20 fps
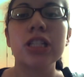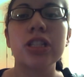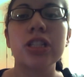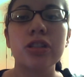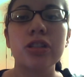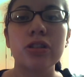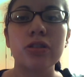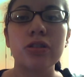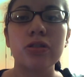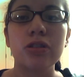
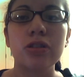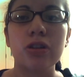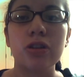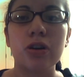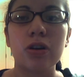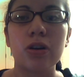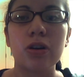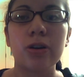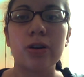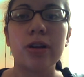to
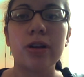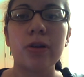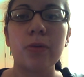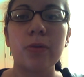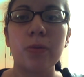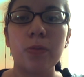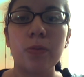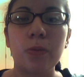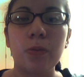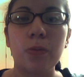your
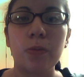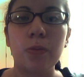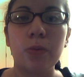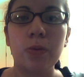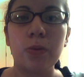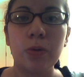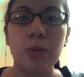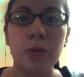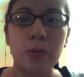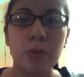
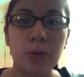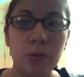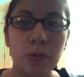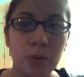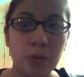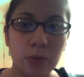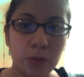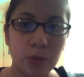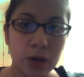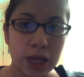
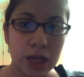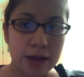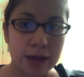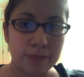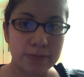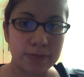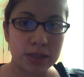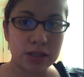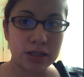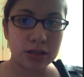
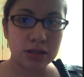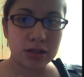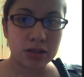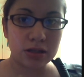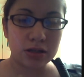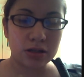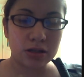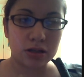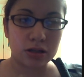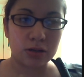hips
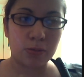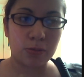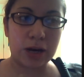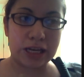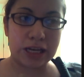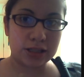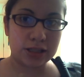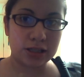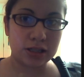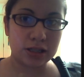or
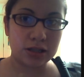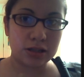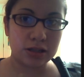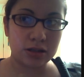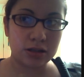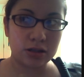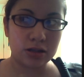waist.